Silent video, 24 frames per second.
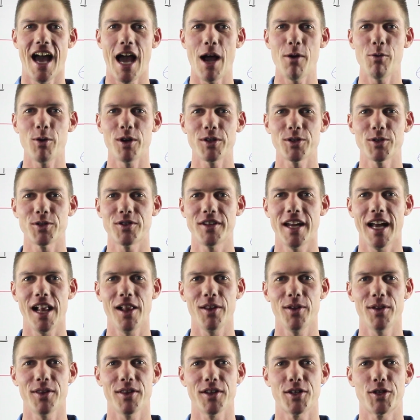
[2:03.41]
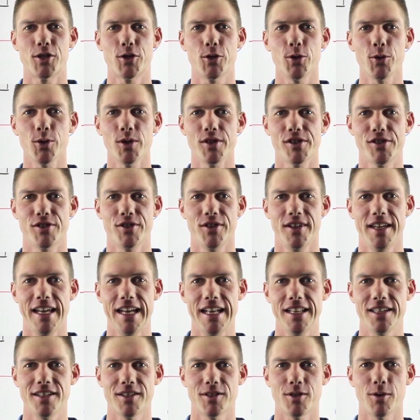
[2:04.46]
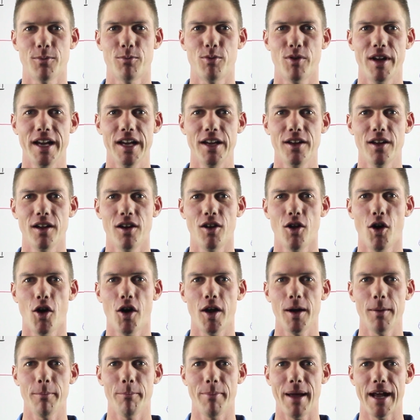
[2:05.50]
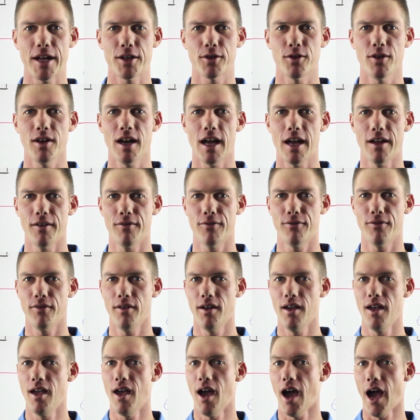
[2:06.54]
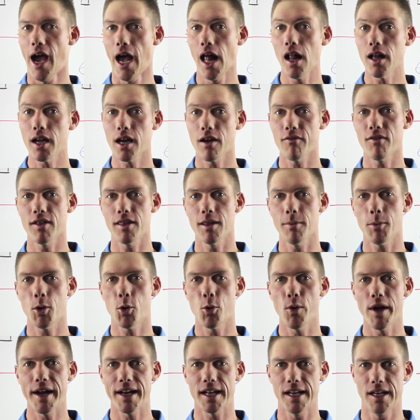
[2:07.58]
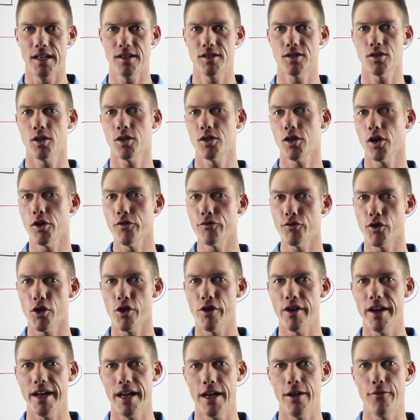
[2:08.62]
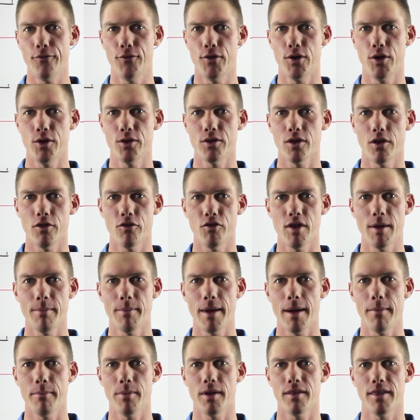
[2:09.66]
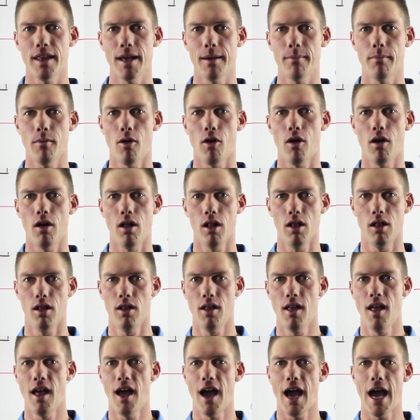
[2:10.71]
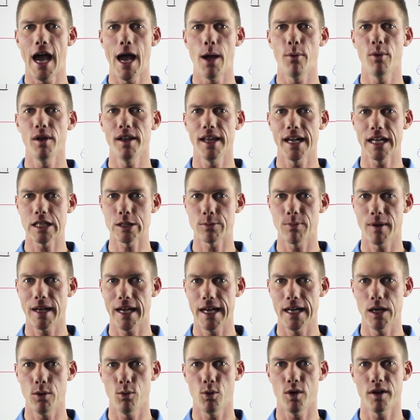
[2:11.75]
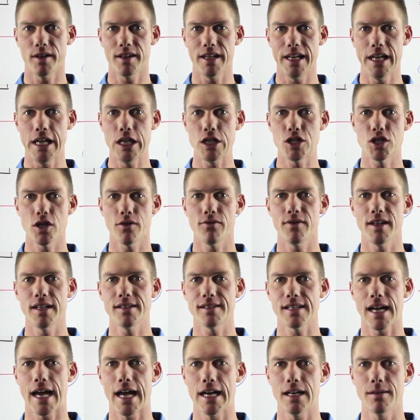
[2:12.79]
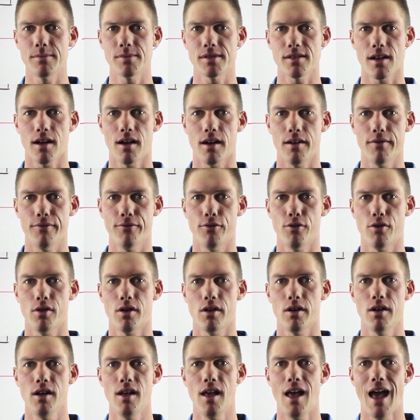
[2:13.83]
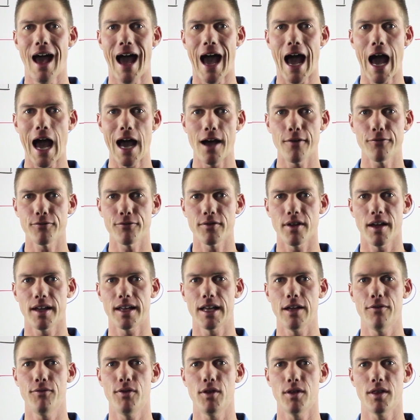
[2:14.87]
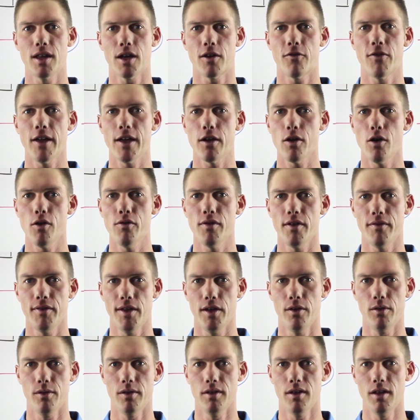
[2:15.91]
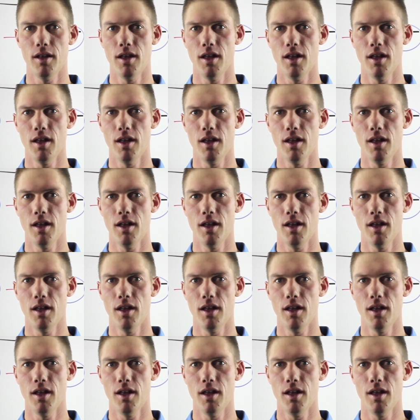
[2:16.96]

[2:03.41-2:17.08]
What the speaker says: I want to tell you the tools you need to bring your lawn back to life. I'll cover them quickly, so don't worry if you don't remember them all. I will explain what each of these items are for after I give you the quick overview.